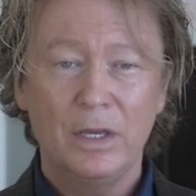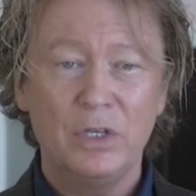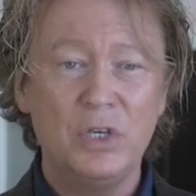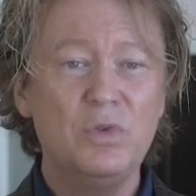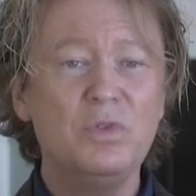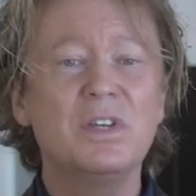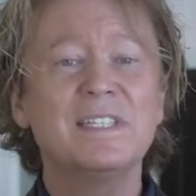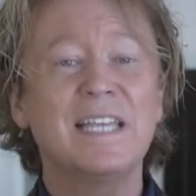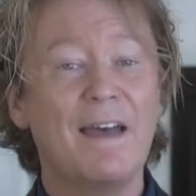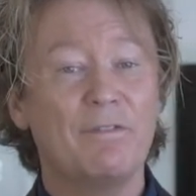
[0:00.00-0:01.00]

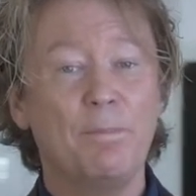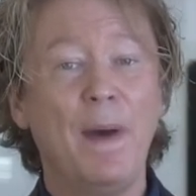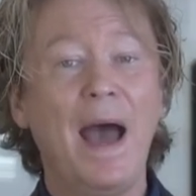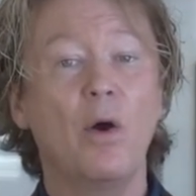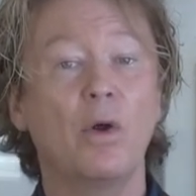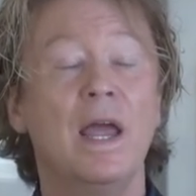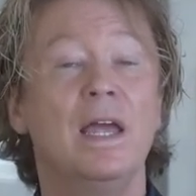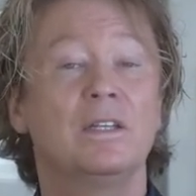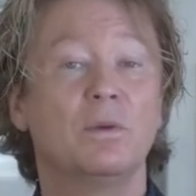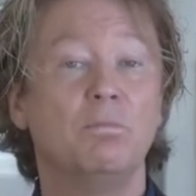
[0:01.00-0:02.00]
Unions have the power
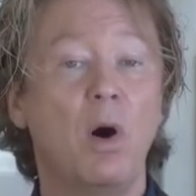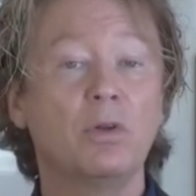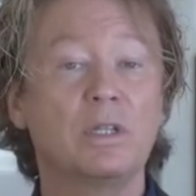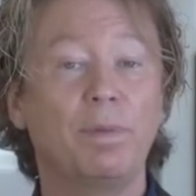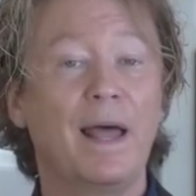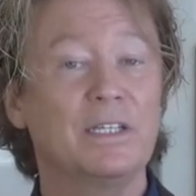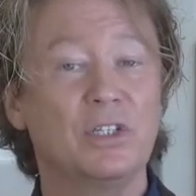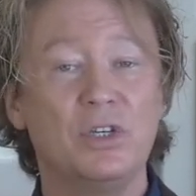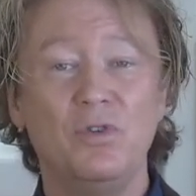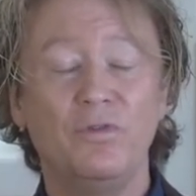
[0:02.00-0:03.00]
to multiply,
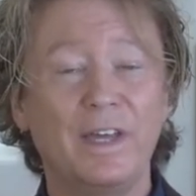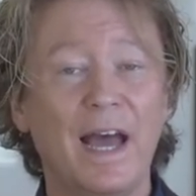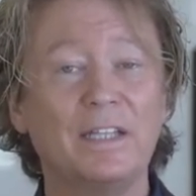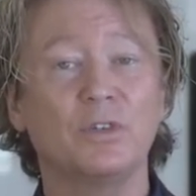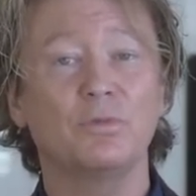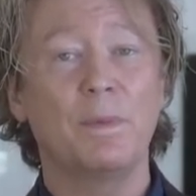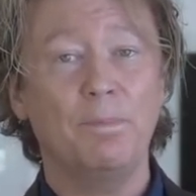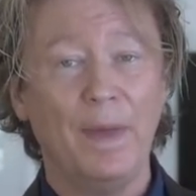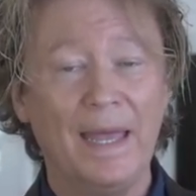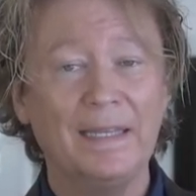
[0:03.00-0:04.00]
so you've got to
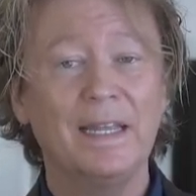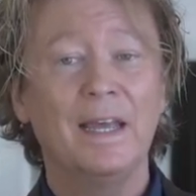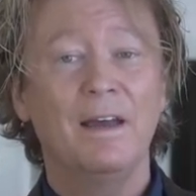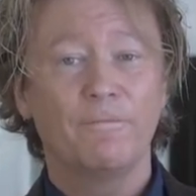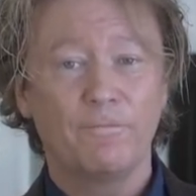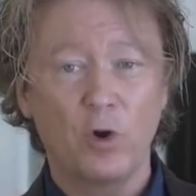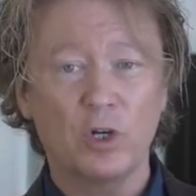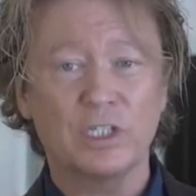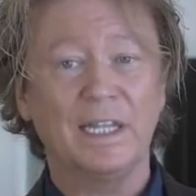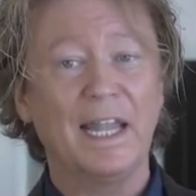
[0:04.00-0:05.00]
repent
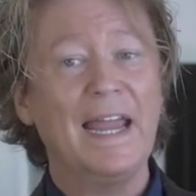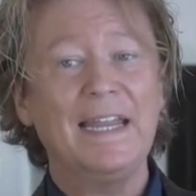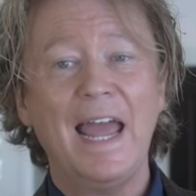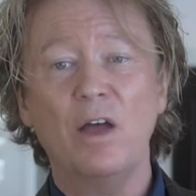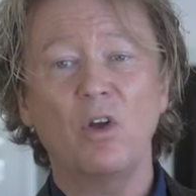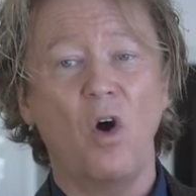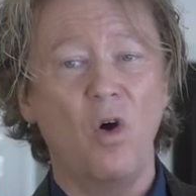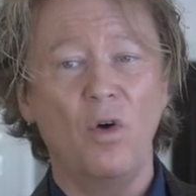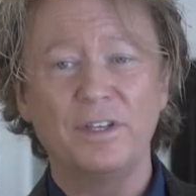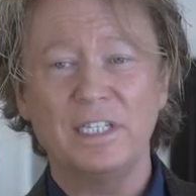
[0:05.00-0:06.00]
first. Lay down
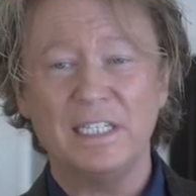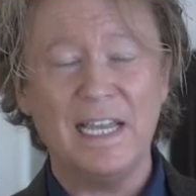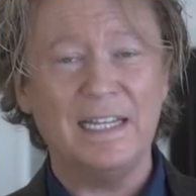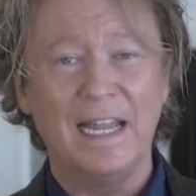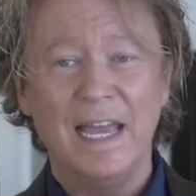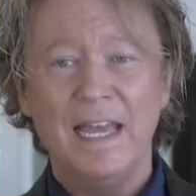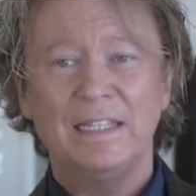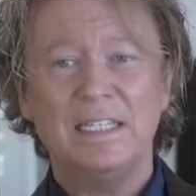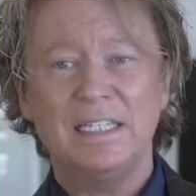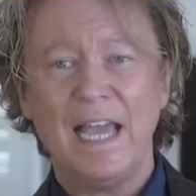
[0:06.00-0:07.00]
all the sin,
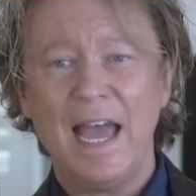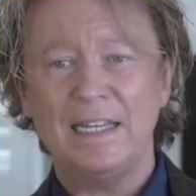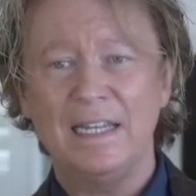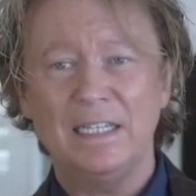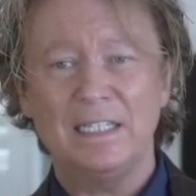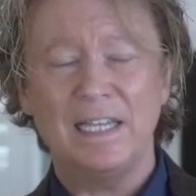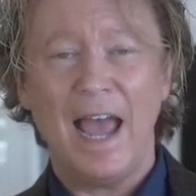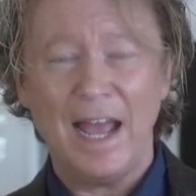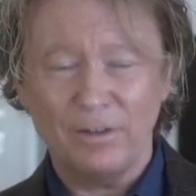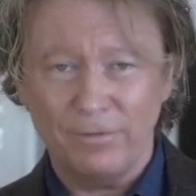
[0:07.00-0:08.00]
the sadness
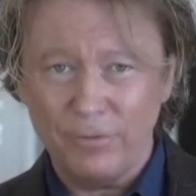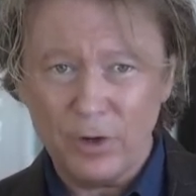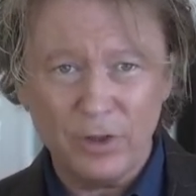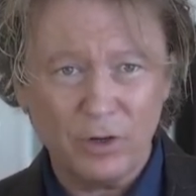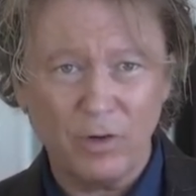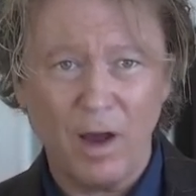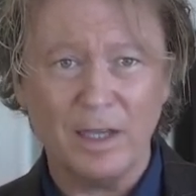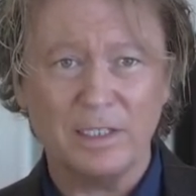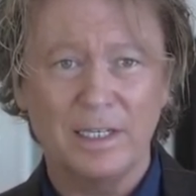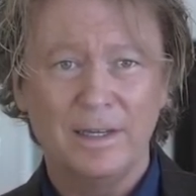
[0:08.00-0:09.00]
at the foot of the
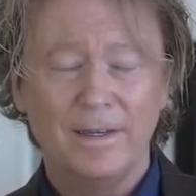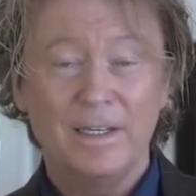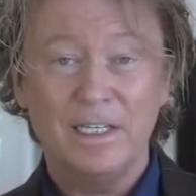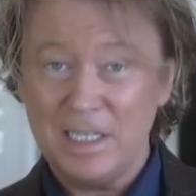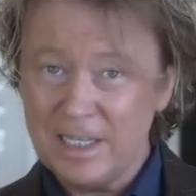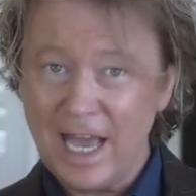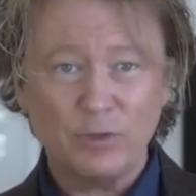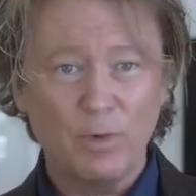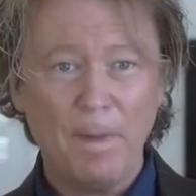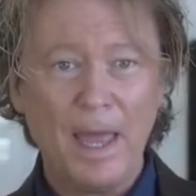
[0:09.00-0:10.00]
cross. You see,
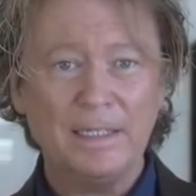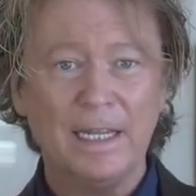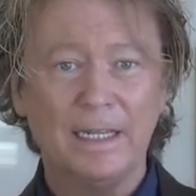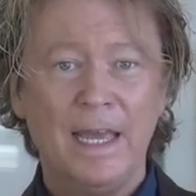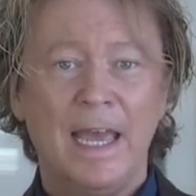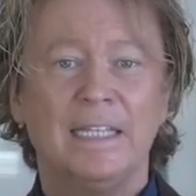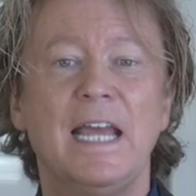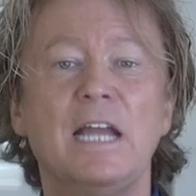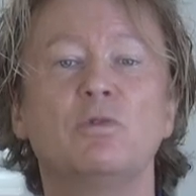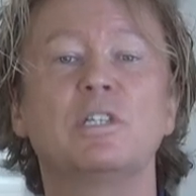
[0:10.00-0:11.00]
that's repenting.
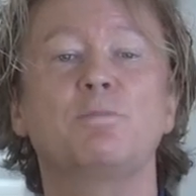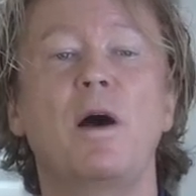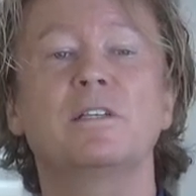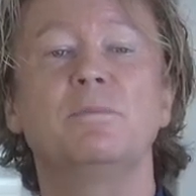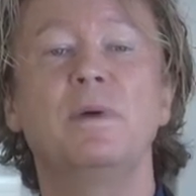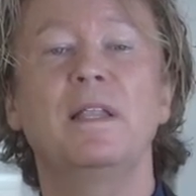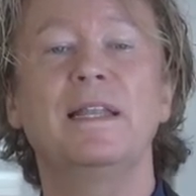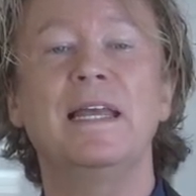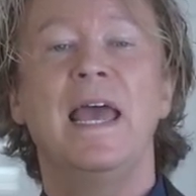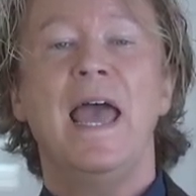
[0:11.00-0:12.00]
Take
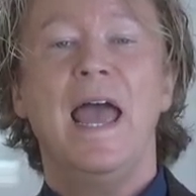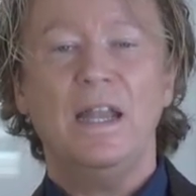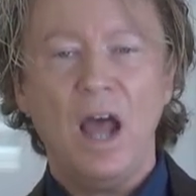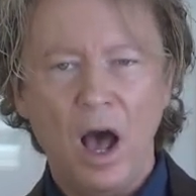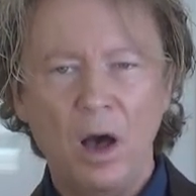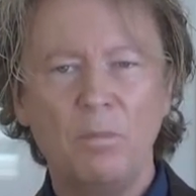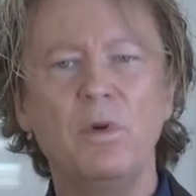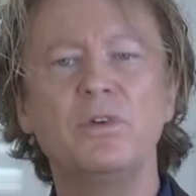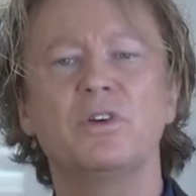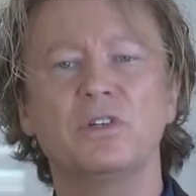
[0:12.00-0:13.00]
responsibility and
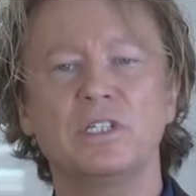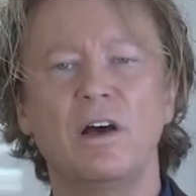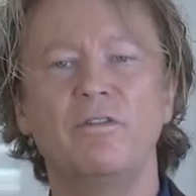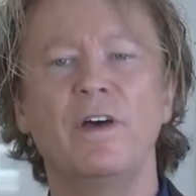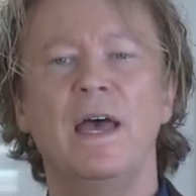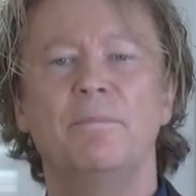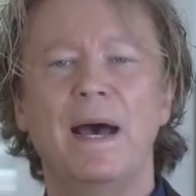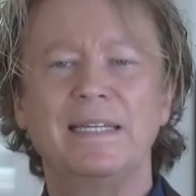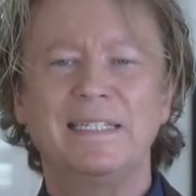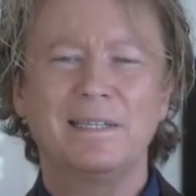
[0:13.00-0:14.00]
humble yourself
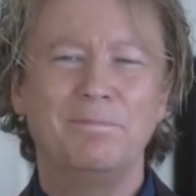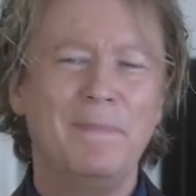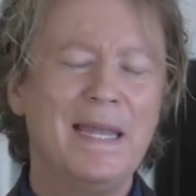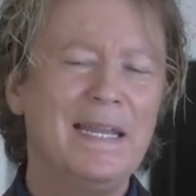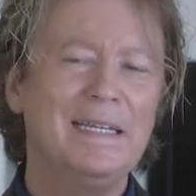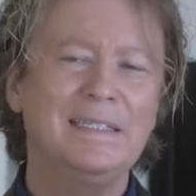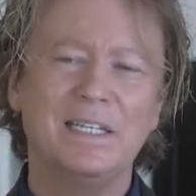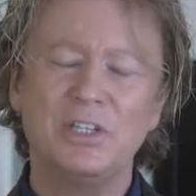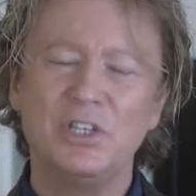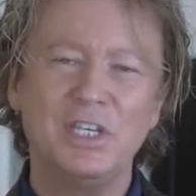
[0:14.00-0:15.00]
by submitting
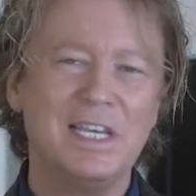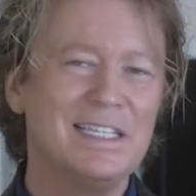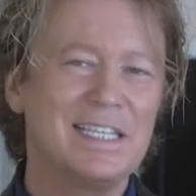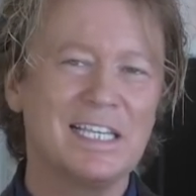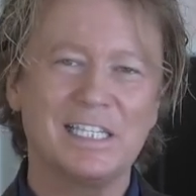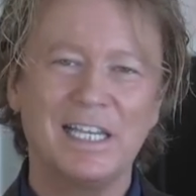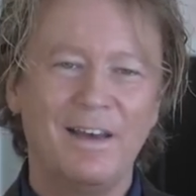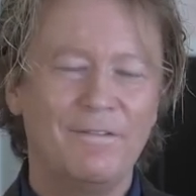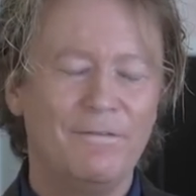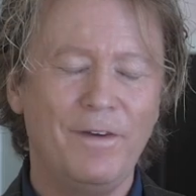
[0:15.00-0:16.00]
to Jesus'
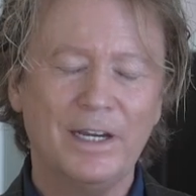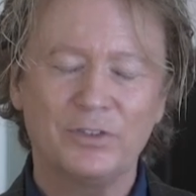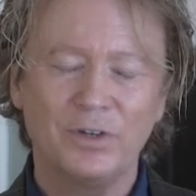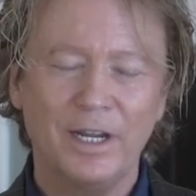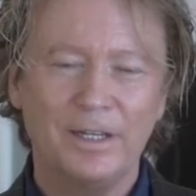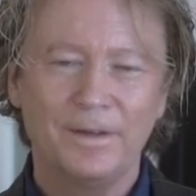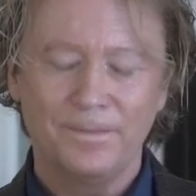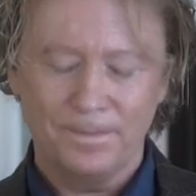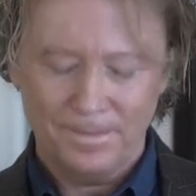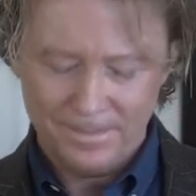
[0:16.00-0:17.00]
victory.
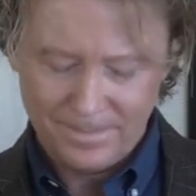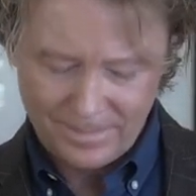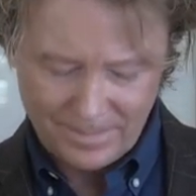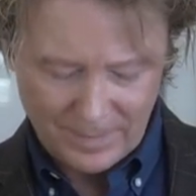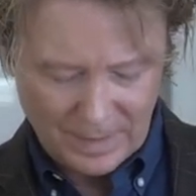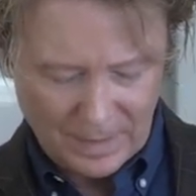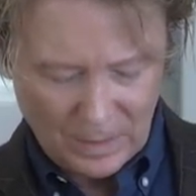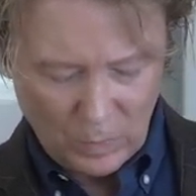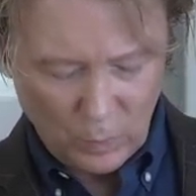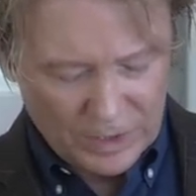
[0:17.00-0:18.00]

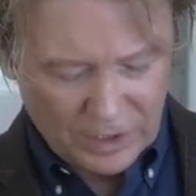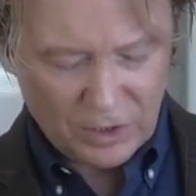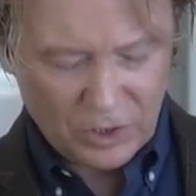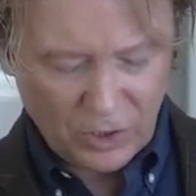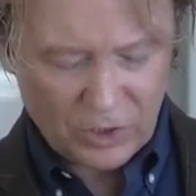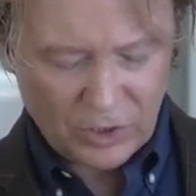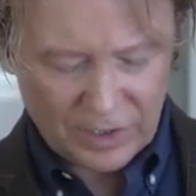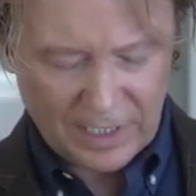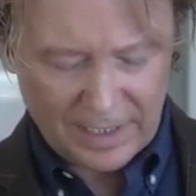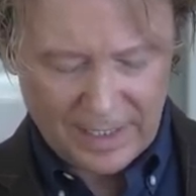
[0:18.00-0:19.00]
Winston Churchill
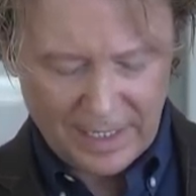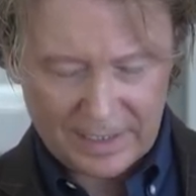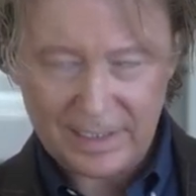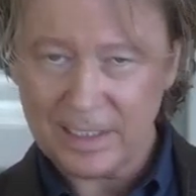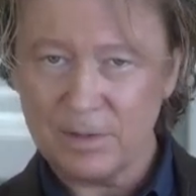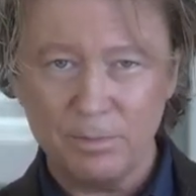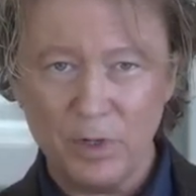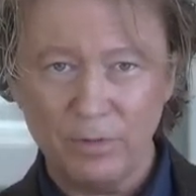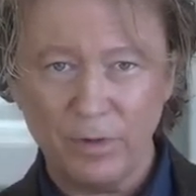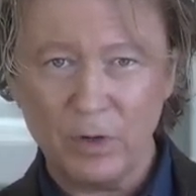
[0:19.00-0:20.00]
said this. It's a
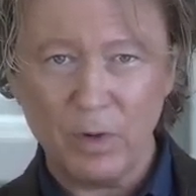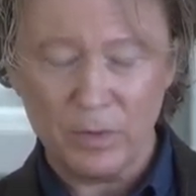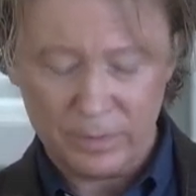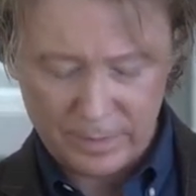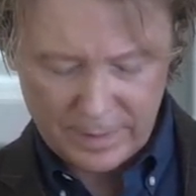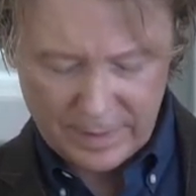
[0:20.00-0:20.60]
beautiful quote.